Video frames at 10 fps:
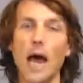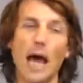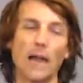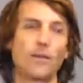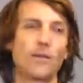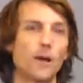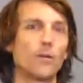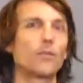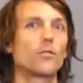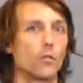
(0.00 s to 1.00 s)
and
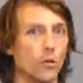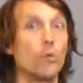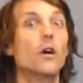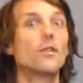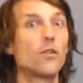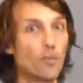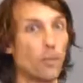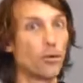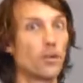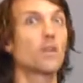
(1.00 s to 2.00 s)
those who
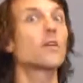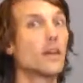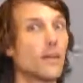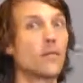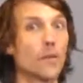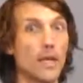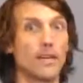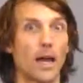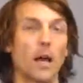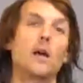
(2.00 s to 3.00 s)
dispute it in the
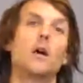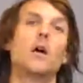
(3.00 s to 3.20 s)
media.